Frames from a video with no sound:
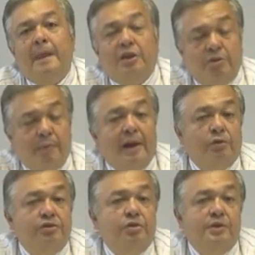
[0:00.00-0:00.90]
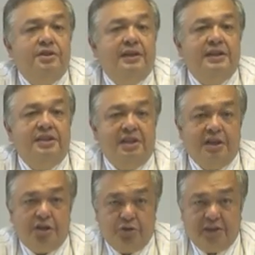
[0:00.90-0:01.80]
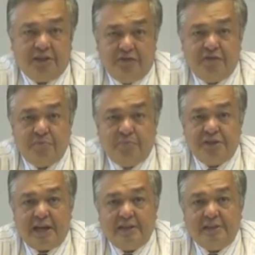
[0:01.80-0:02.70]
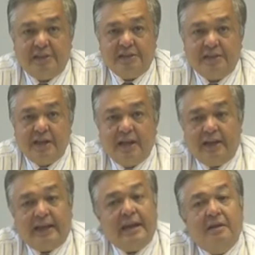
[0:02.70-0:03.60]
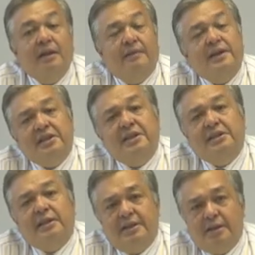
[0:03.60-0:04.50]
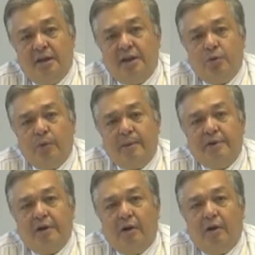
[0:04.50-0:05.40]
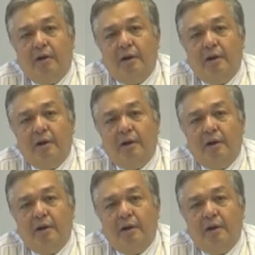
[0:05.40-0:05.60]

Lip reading: You might also wish to consider using different presenters. Again, that's easily done in a webinar,